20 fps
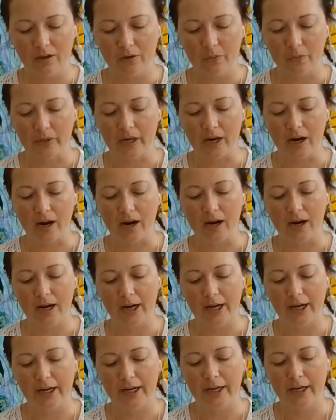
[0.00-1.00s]
When
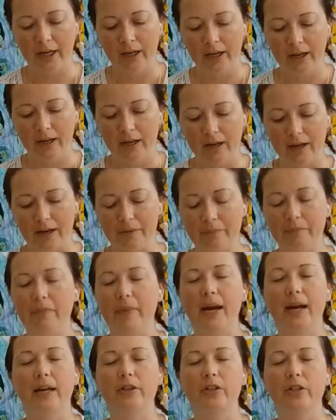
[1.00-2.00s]
I
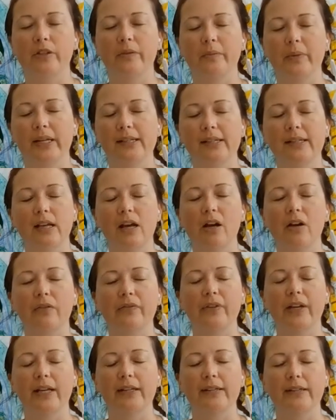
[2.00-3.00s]
imagine myself
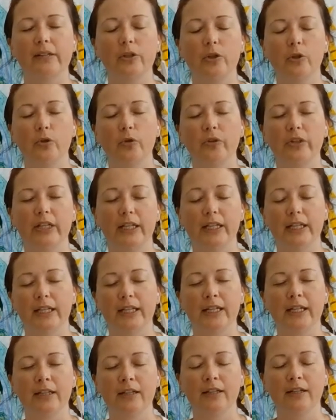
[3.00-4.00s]
as a
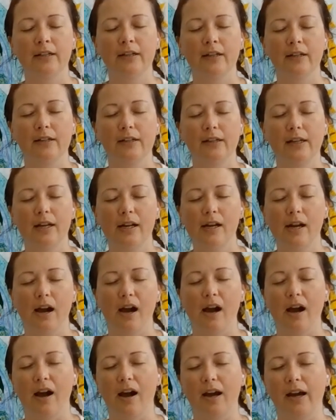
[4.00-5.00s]
tree,
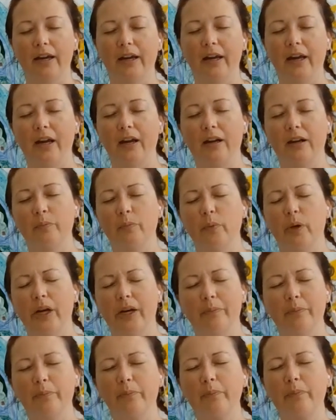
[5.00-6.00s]
I am
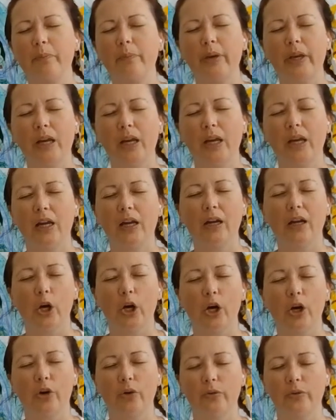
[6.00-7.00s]
a big
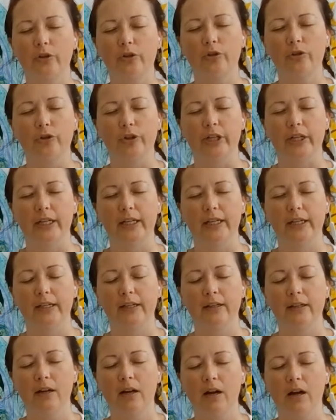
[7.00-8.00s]
oak tree
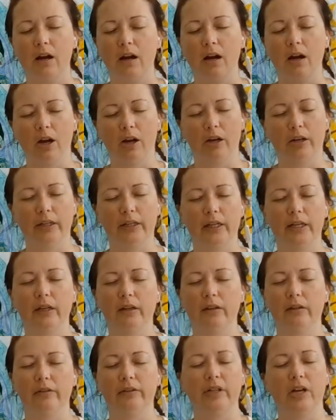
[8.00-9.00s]
on a
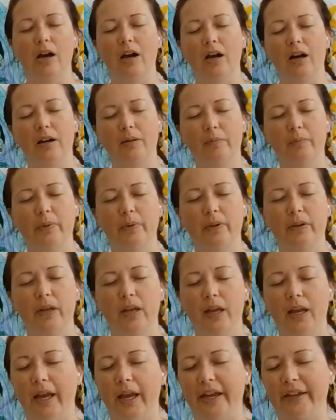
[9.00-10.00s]
hilltop,
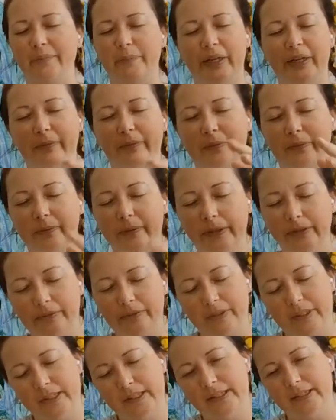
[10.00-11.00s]
and my
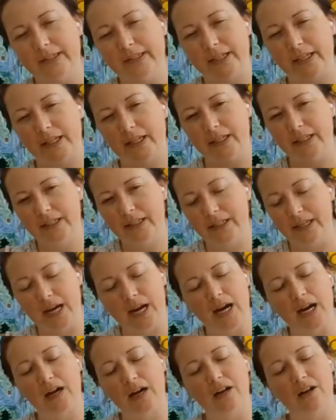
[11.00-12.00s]
roots dig
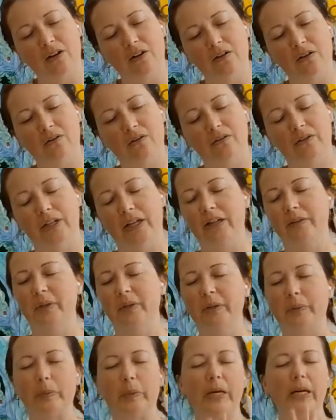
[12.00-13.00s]
down and
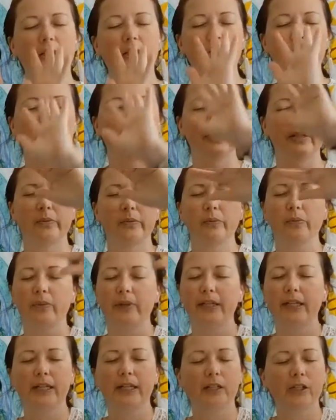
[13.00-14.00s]
my branches
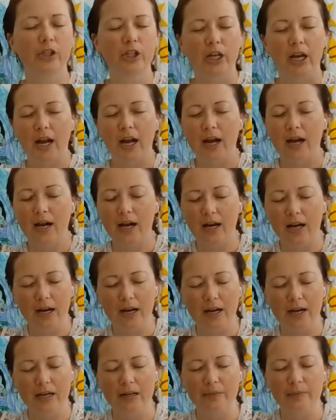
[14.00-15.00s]
reach
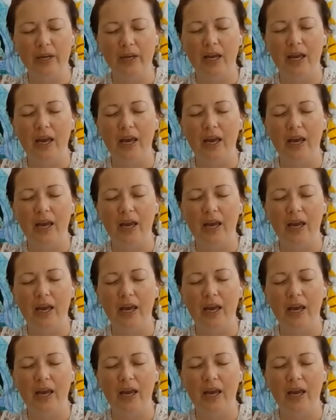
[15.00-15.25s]
up,